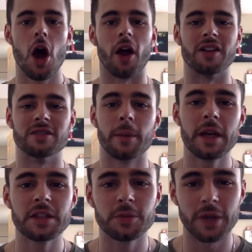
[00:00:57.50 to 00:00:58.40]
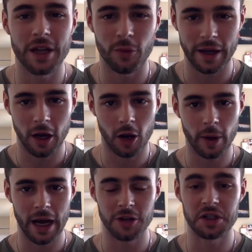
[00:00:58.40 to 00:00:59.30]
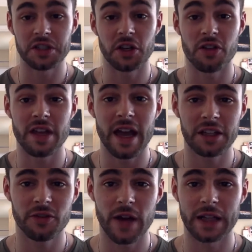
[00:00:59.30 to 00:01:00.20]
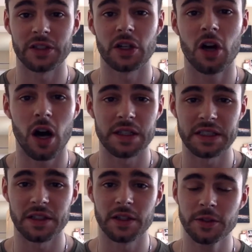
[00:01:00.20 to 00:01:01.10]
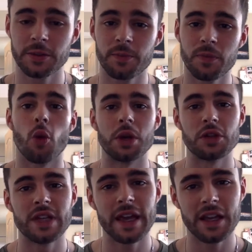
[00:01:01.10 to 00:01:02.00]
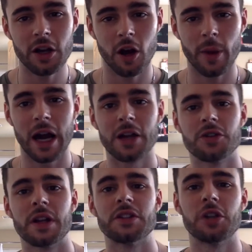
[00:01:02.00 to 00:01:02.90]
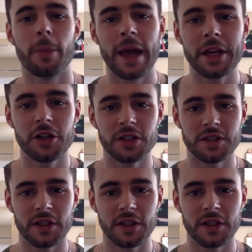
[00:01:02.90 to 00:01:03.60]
Alright, let me explain why carbohydrates are the X factor causing this. When you take in carbohydrates, your pancreas